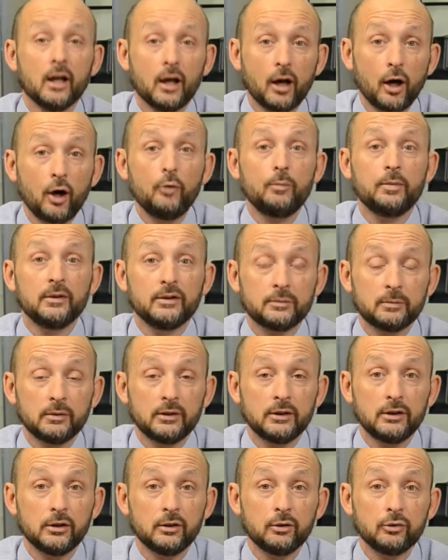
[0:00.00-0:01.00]
Hope it's
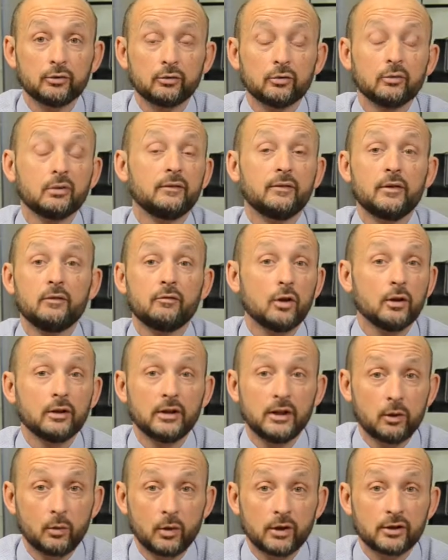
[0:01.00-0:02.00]
been useful. If you've got
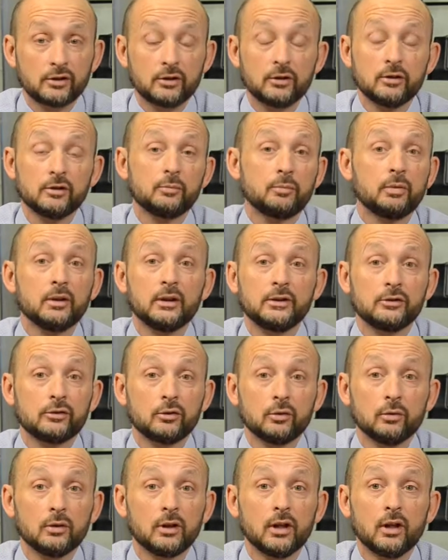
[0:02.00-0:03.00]
any questions, please
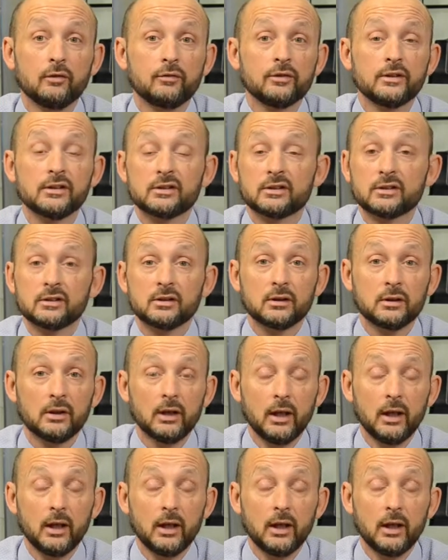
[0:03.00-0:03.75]
call the office